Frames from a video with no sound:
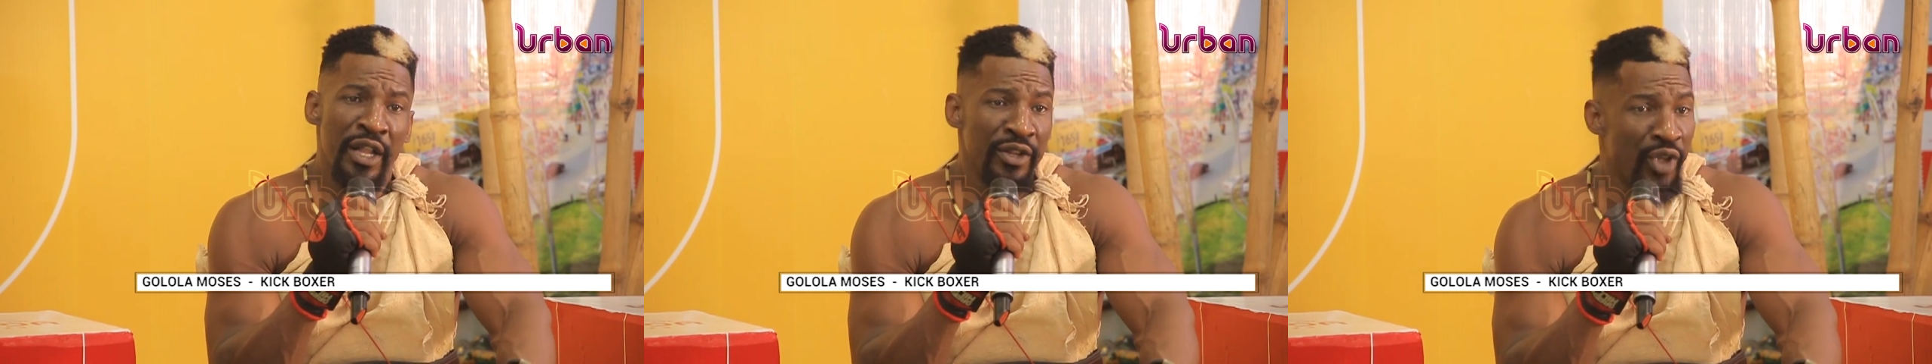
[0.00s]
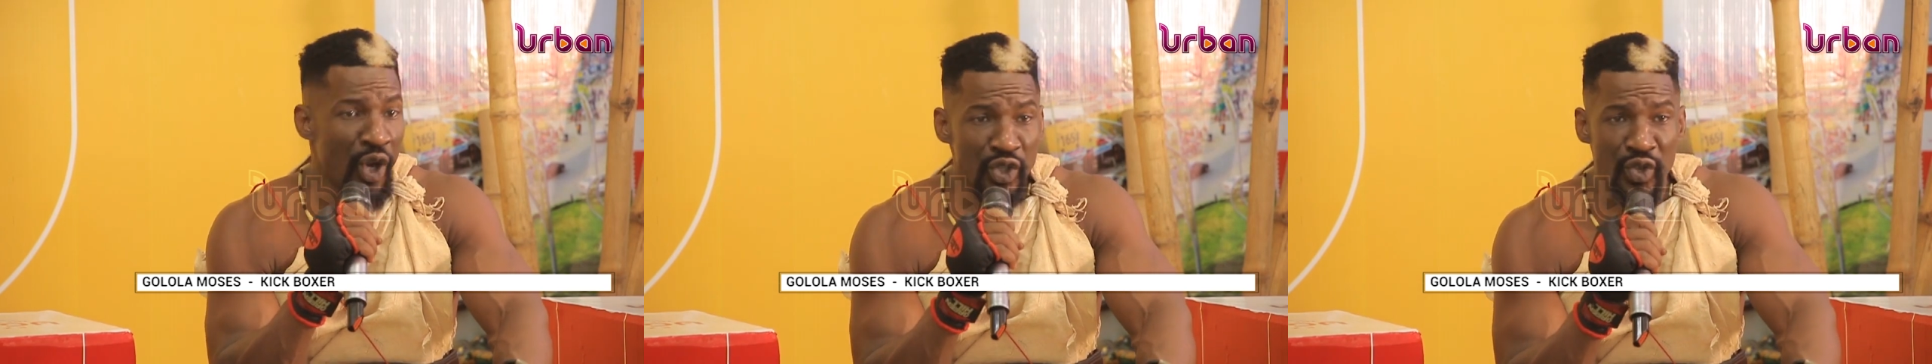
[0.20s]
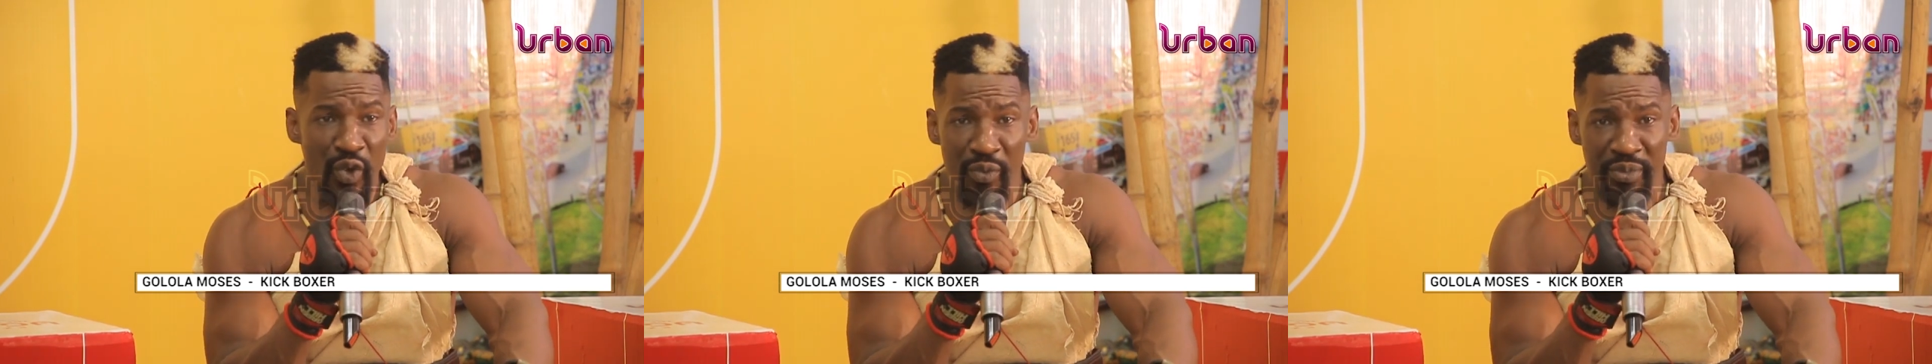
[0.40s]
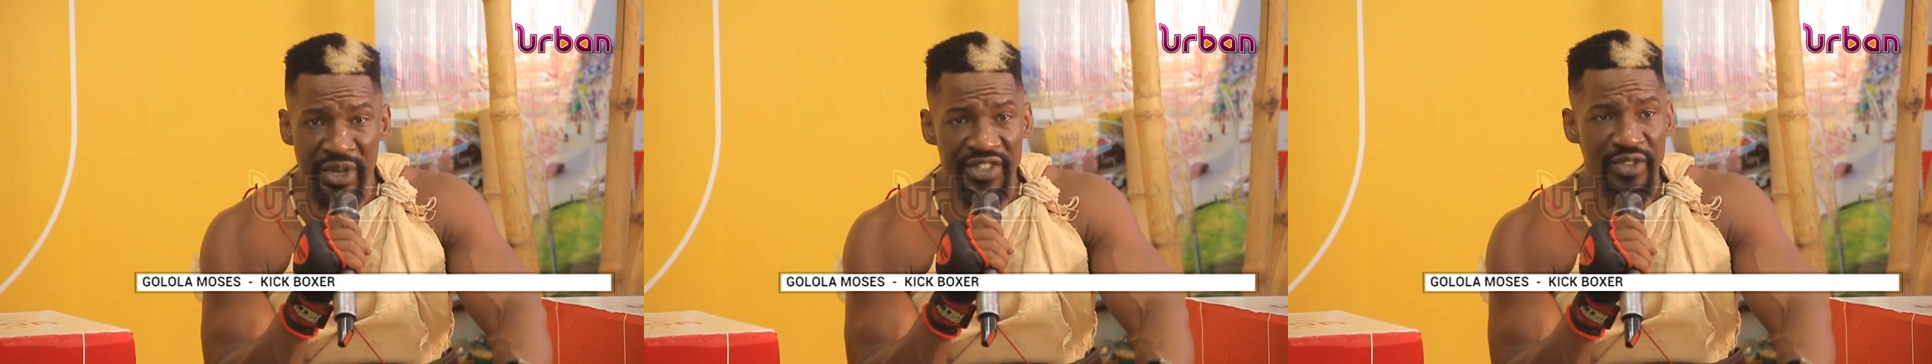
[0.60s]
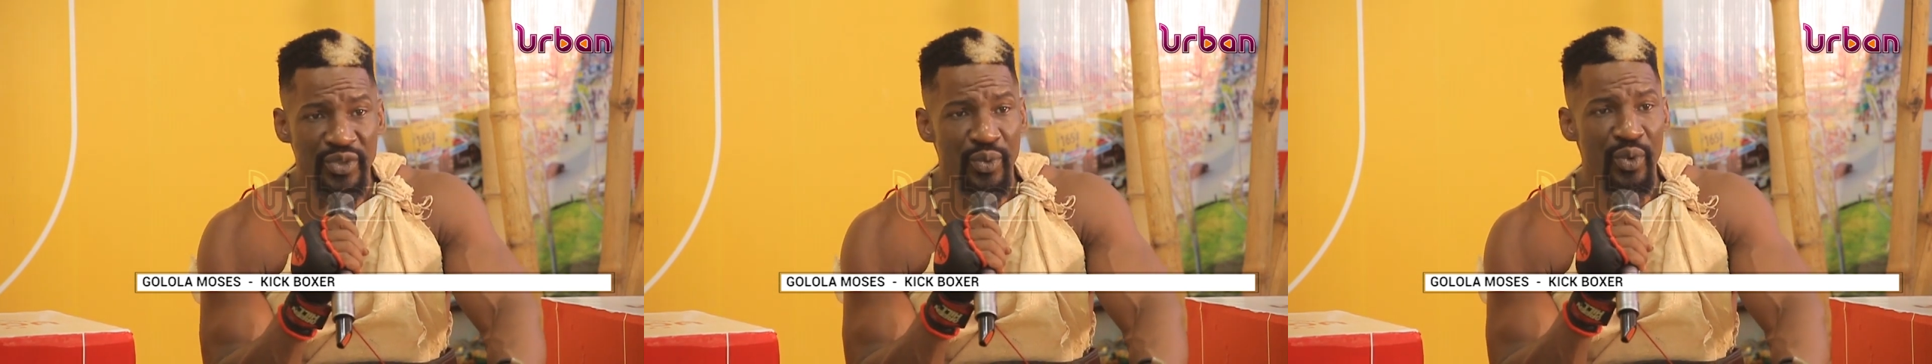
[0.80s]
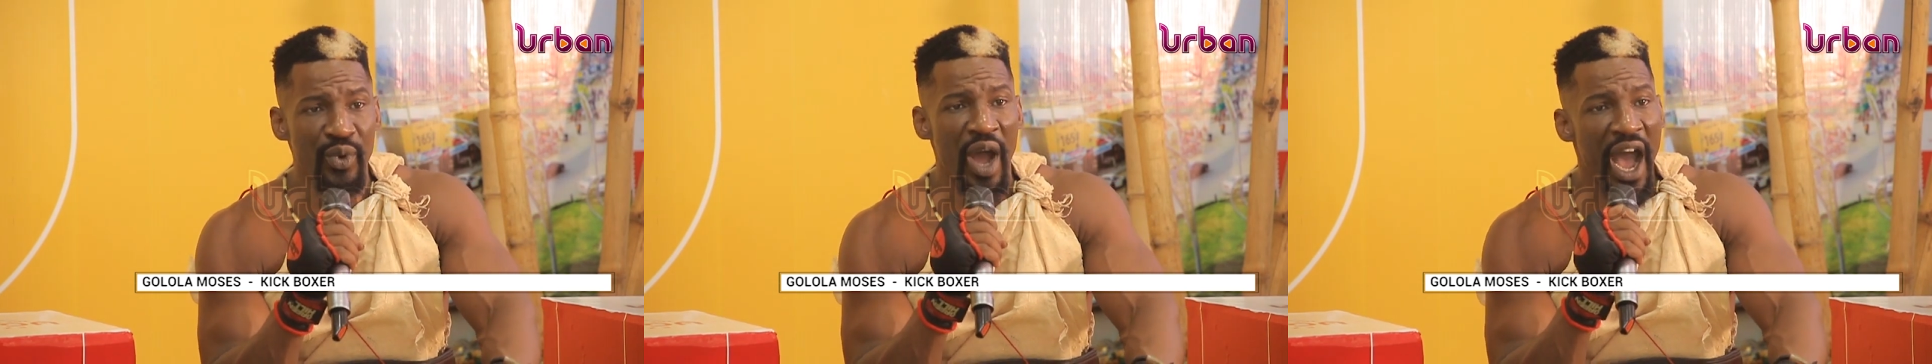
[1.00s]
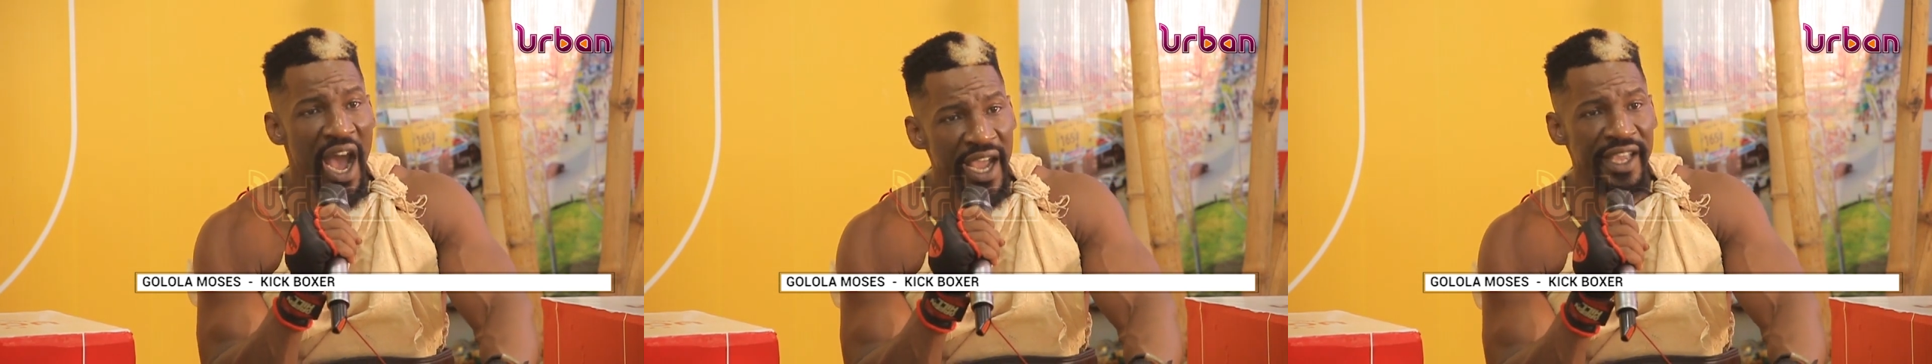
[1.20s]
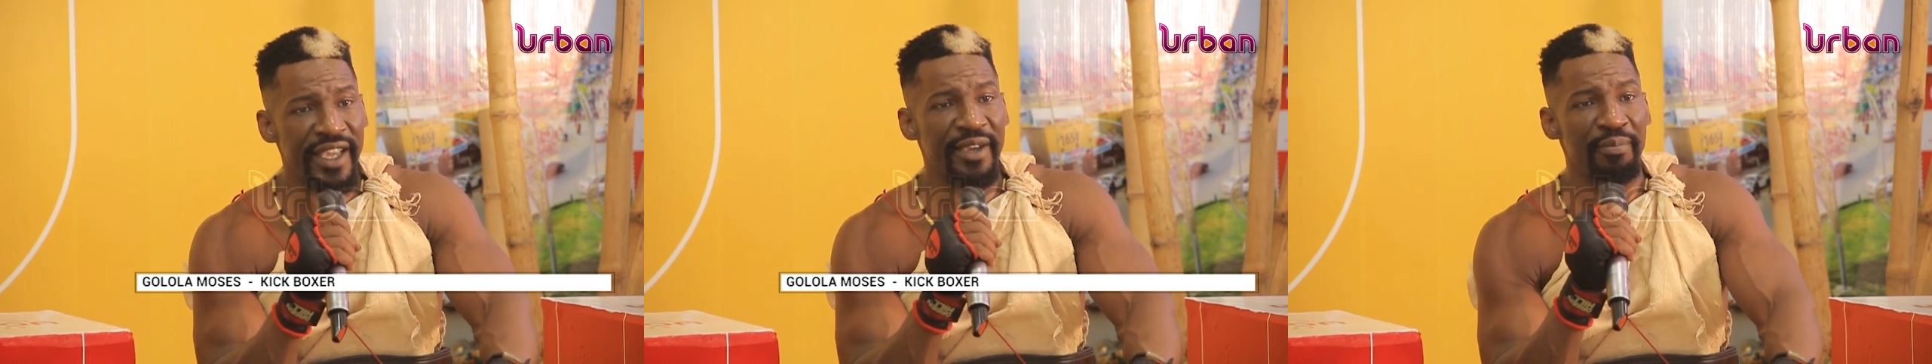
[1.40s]
those who missed to
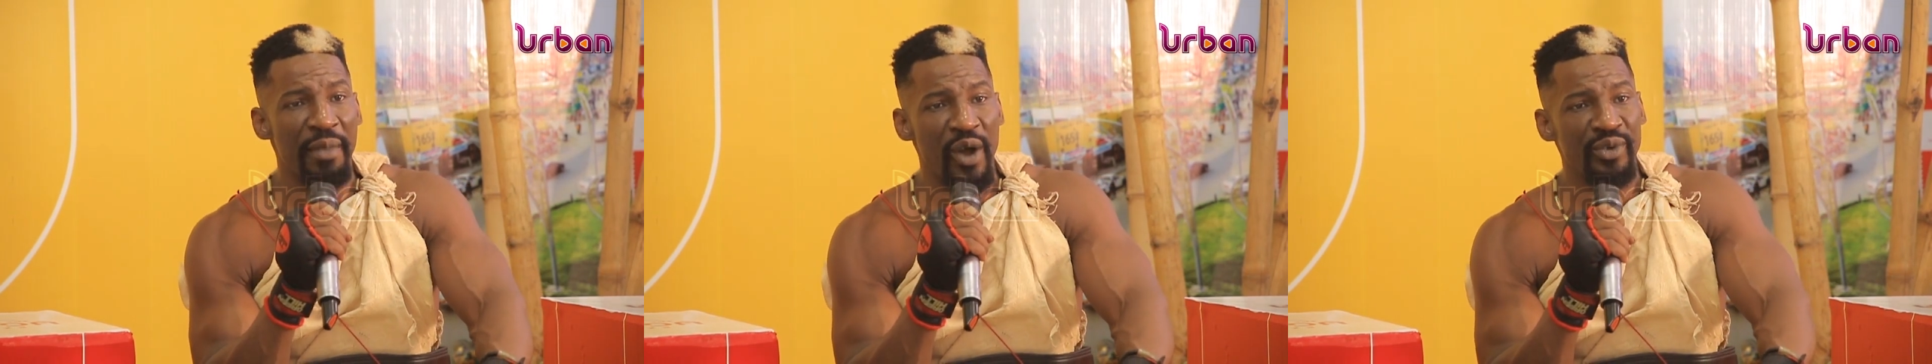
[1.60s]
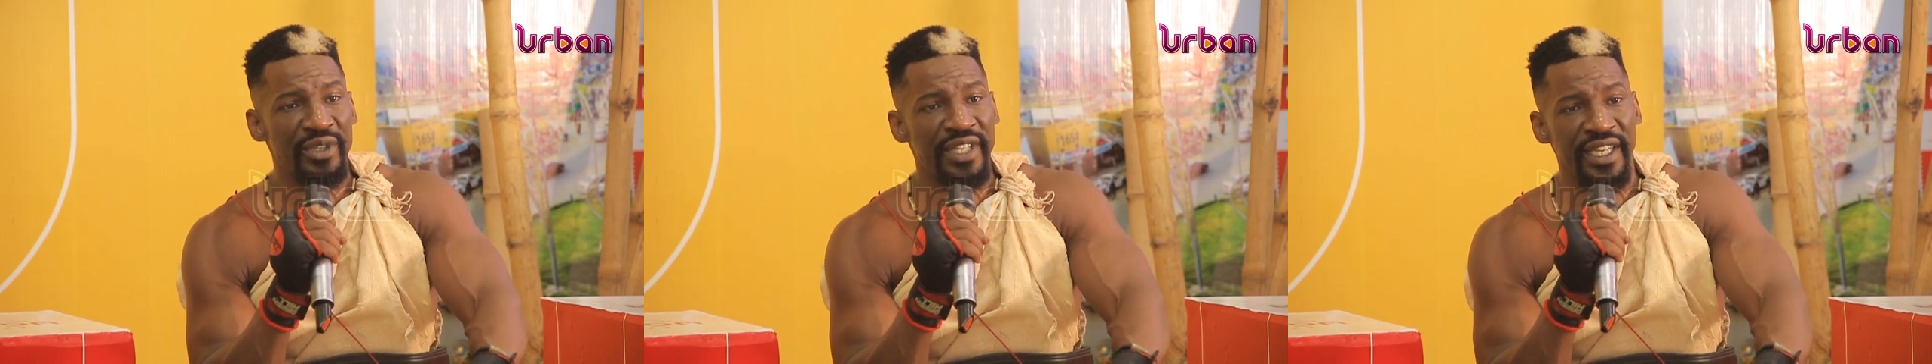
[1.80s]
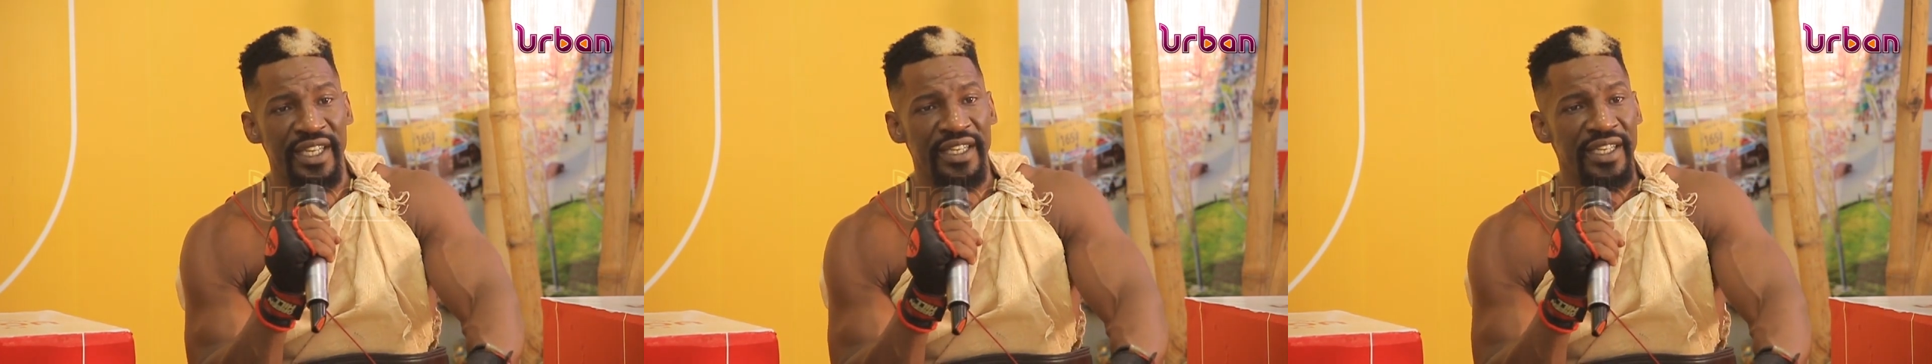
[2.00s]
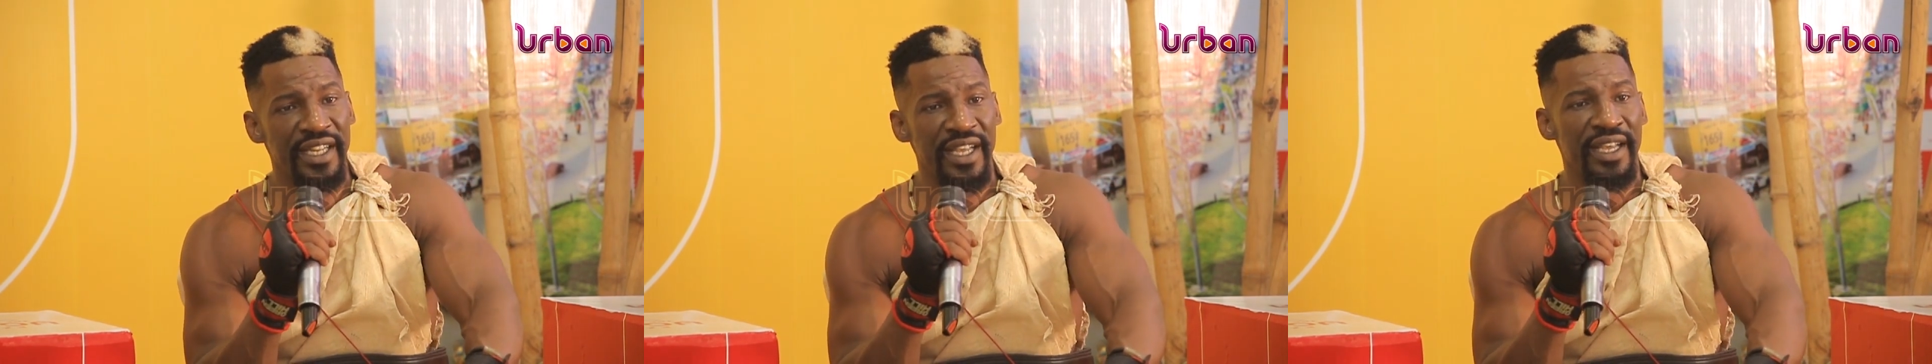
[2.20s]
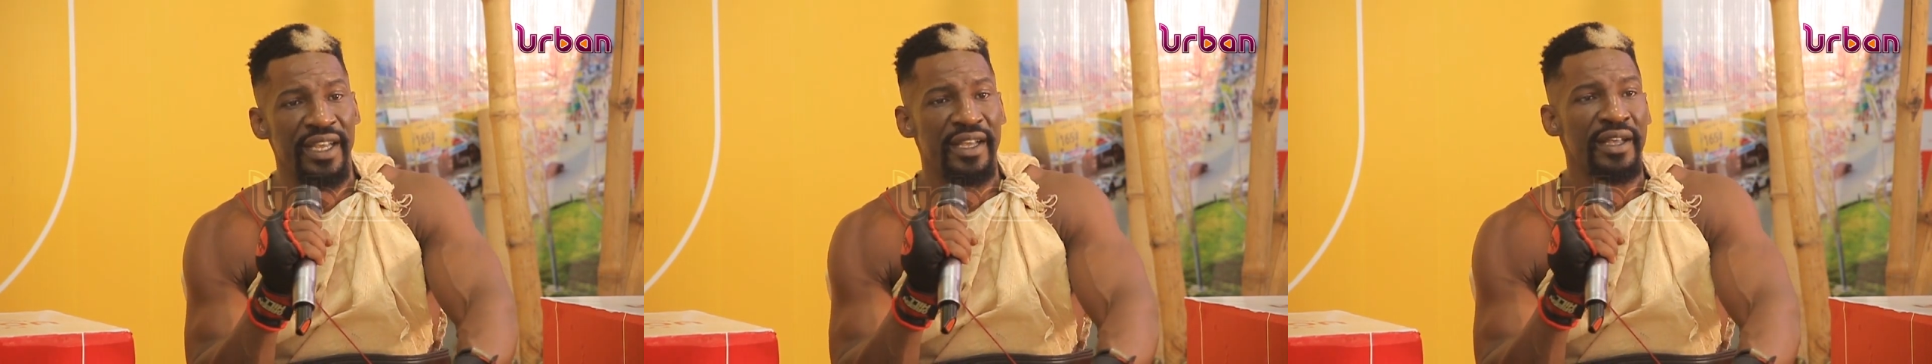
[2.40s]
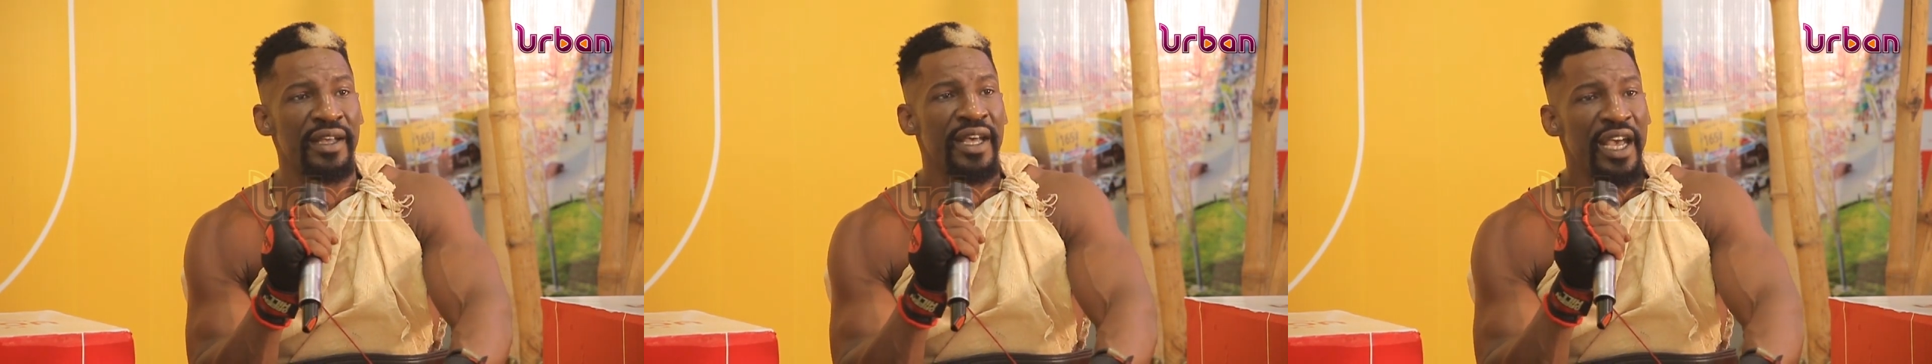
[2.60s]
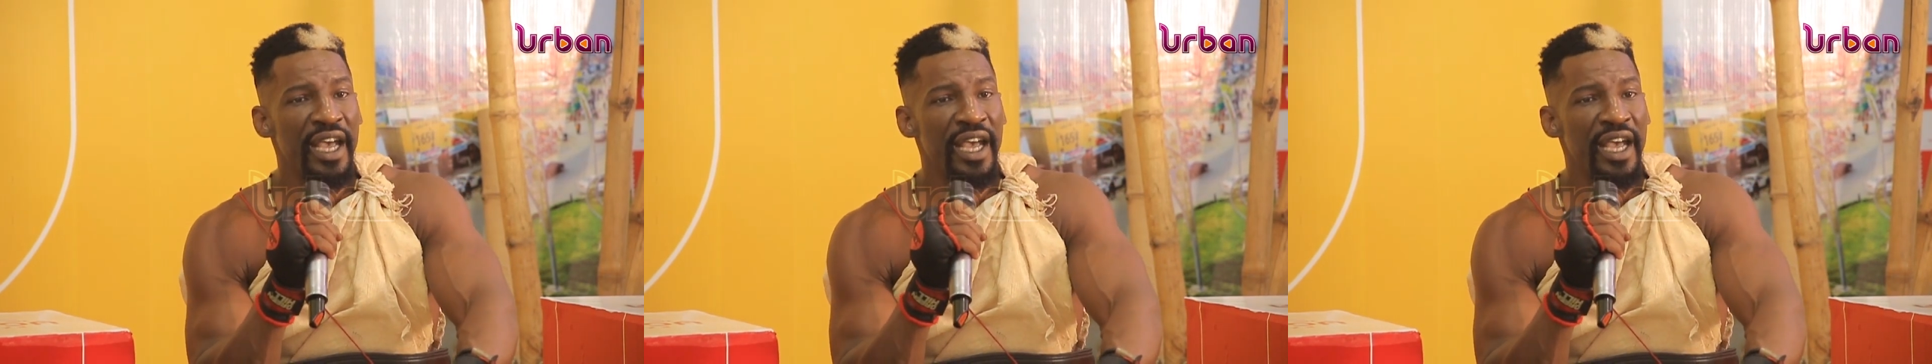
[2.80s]
hike Mountain uh, eh,